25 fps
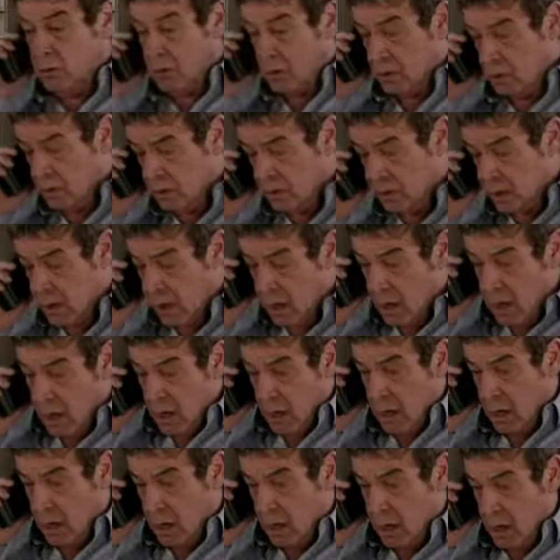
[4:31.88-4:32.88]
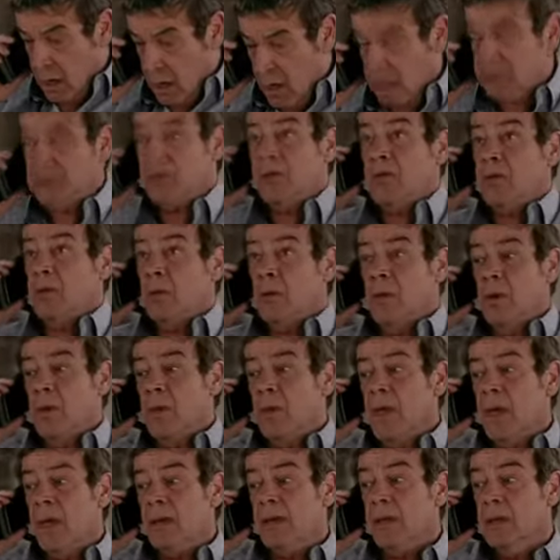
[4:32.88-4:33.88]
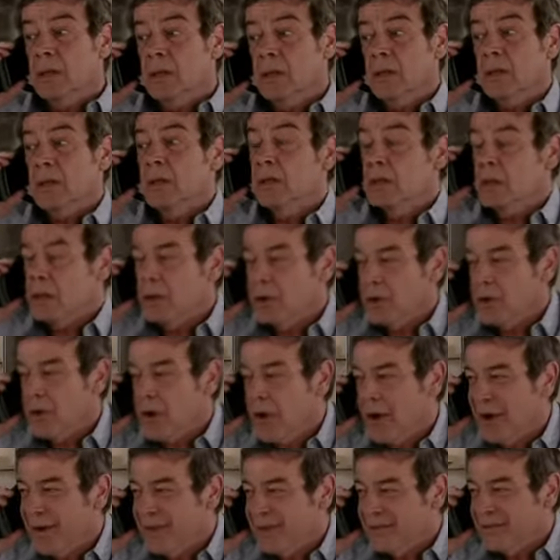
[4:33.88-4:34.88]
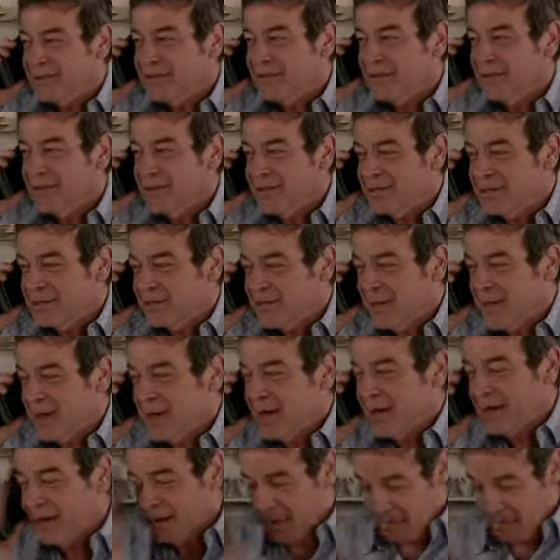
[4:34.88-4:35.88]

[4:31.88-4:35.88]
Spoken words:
good. I'll see you at one then. Right, cheers, bye.